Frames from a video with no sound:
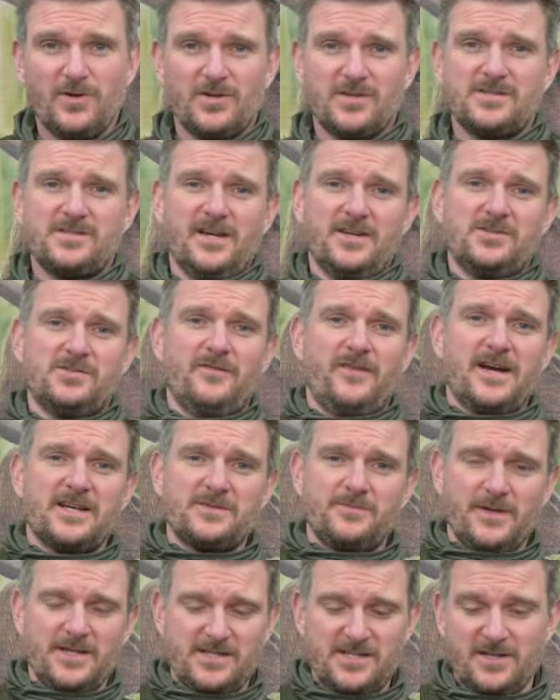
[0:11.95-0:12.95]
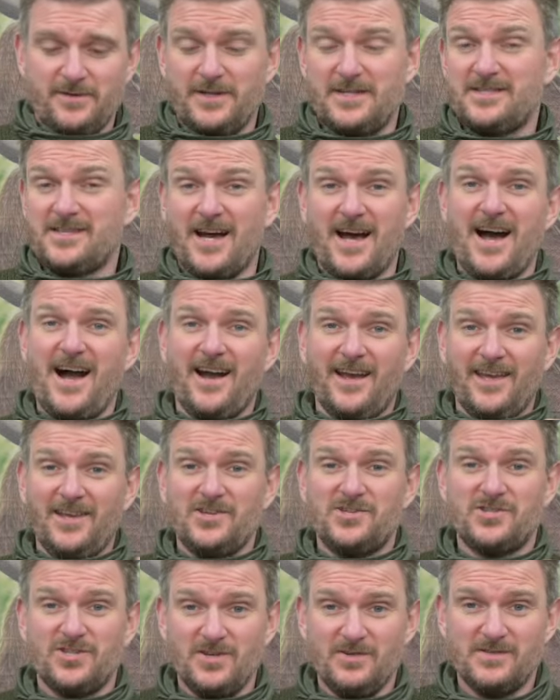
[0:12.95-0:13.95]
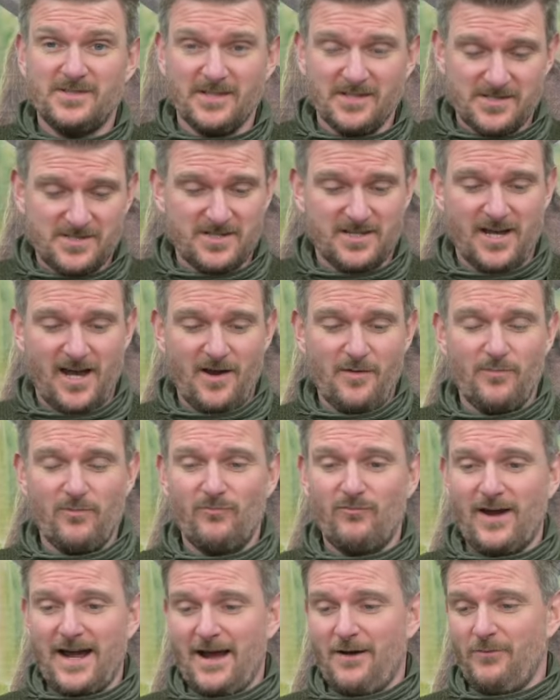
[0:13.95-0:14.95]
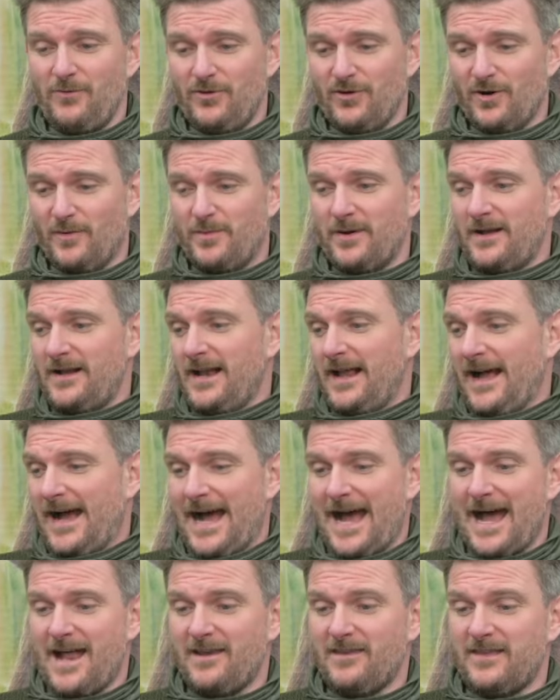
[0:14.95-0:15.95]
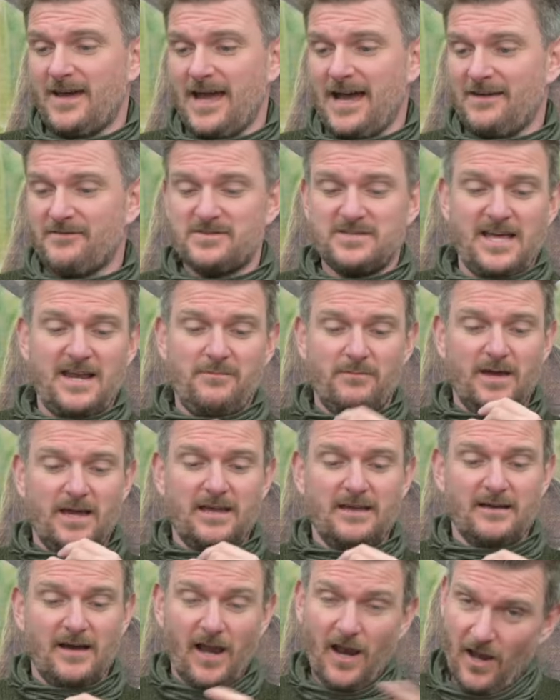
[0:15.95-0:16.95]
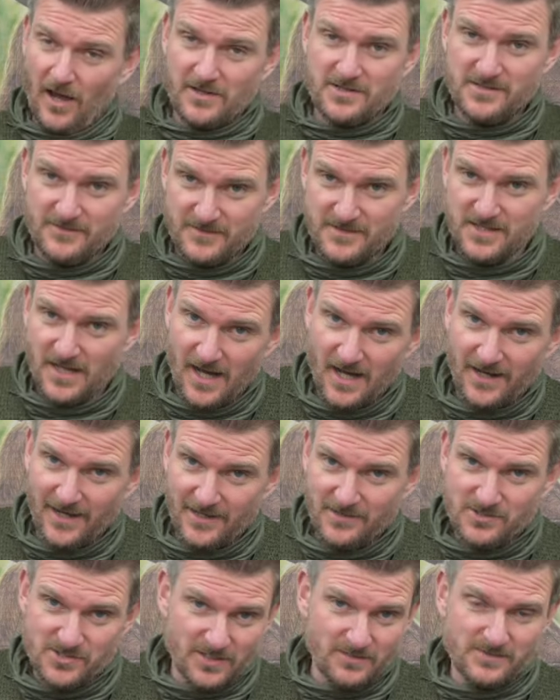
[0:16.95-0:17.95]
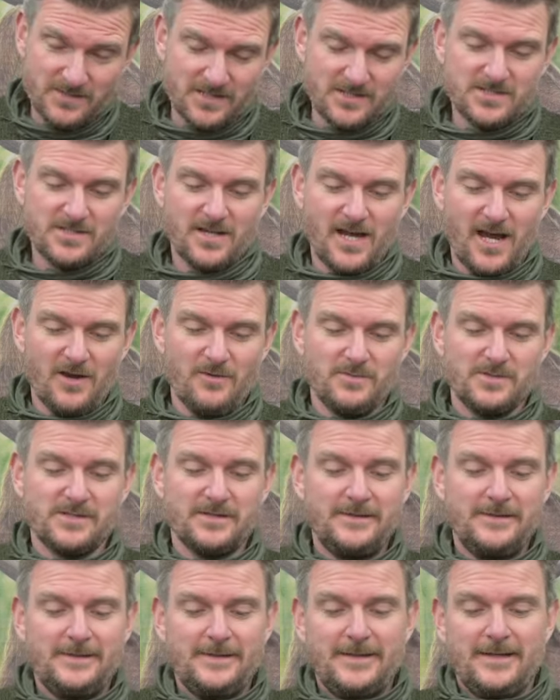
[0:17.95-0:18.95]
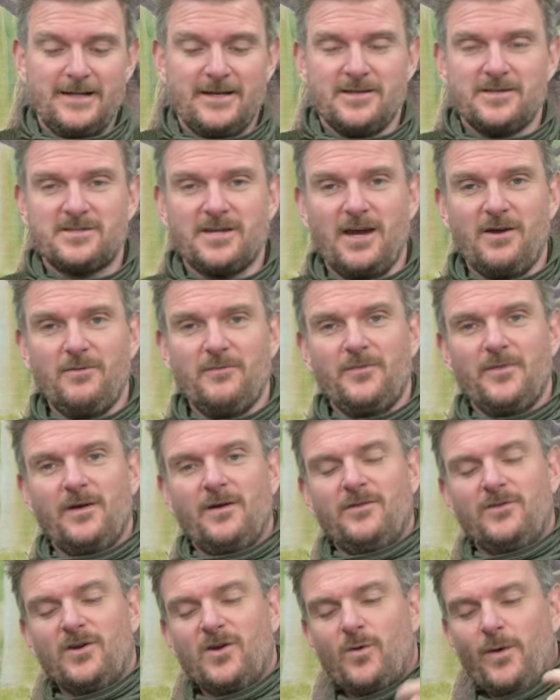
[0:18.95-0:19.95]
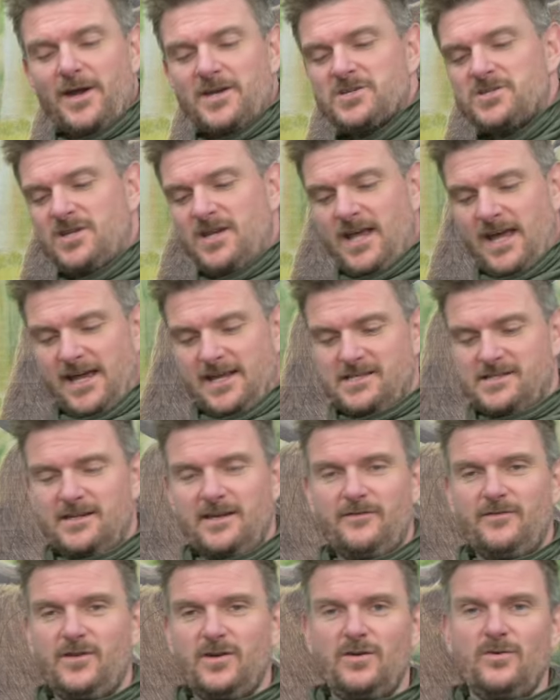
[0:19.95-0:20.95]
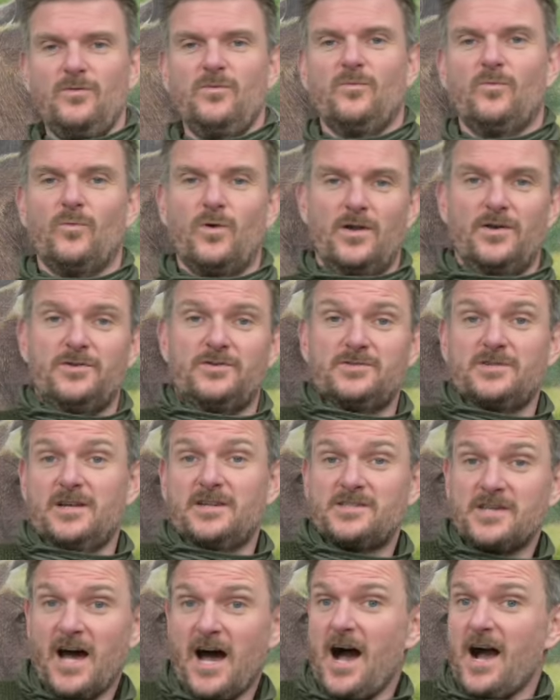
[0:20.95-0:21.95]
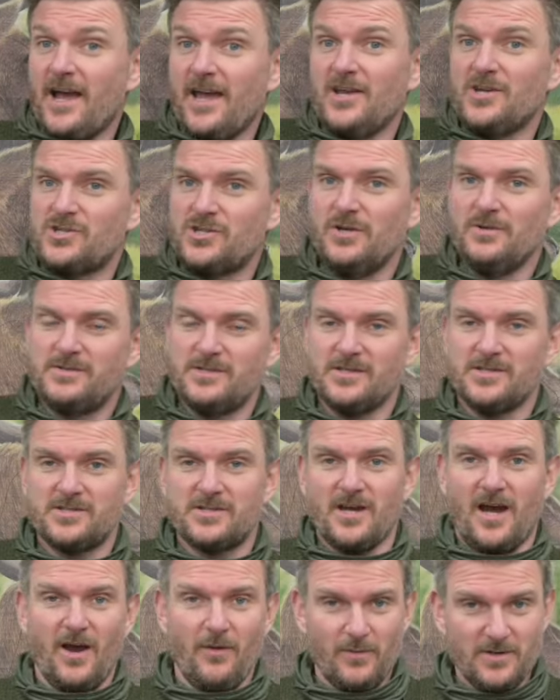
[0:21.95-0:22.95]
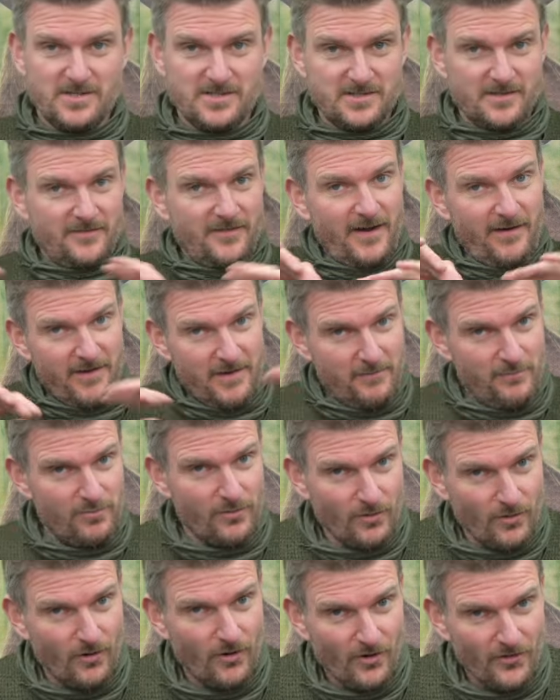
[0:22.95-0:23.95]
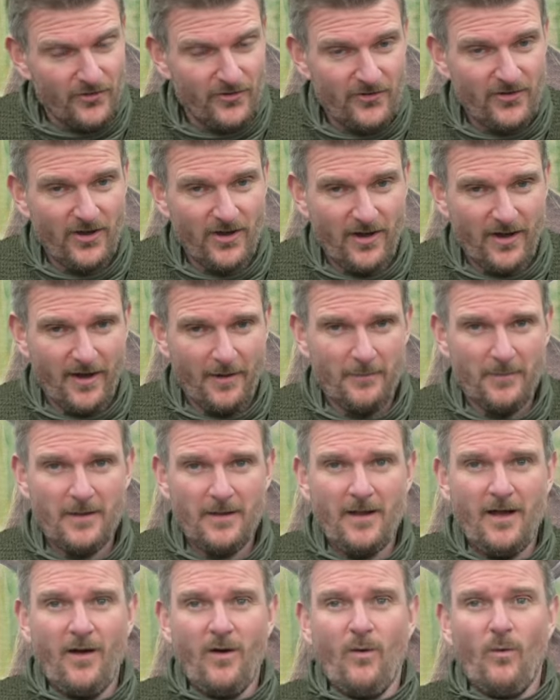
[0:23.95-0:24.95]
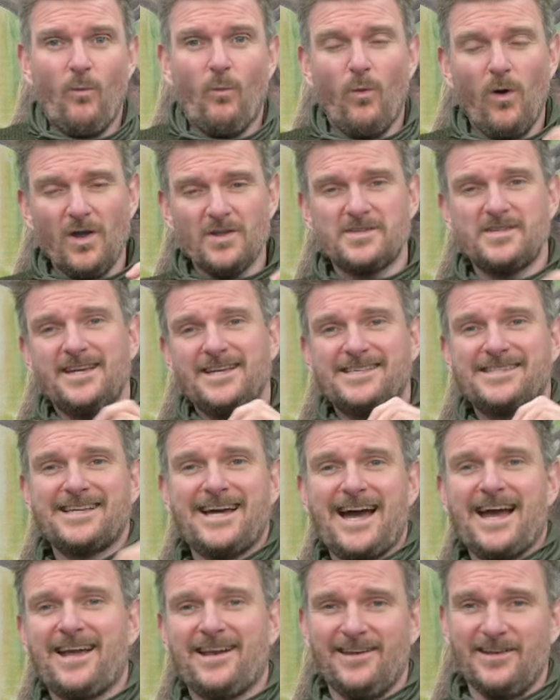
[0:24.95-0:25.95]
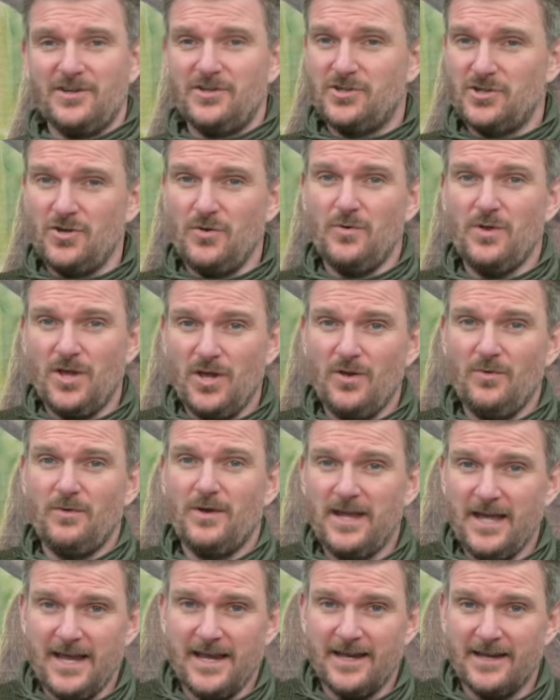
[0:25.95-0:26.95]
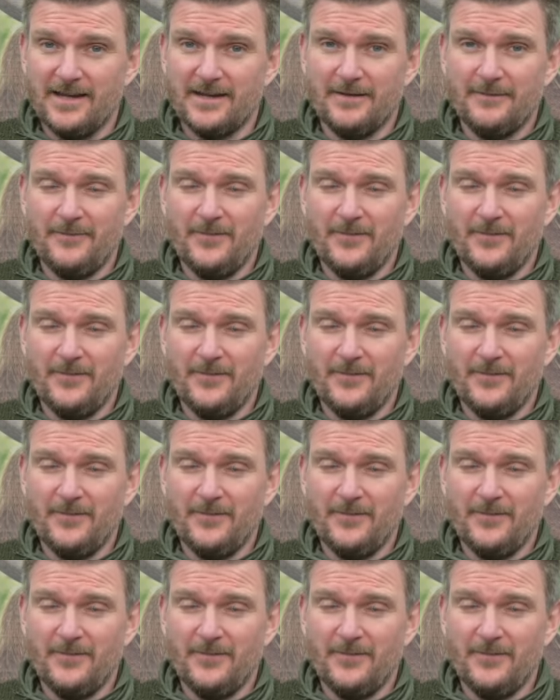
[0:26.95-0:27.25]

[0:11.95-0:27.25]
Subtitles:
Gun Centre have asked me to do a target shooting scope roundup, and they have sent me a lot of target shooting scopes. So the question is, if you want a target shooting scope, which is a very broad term, what exactly do you need?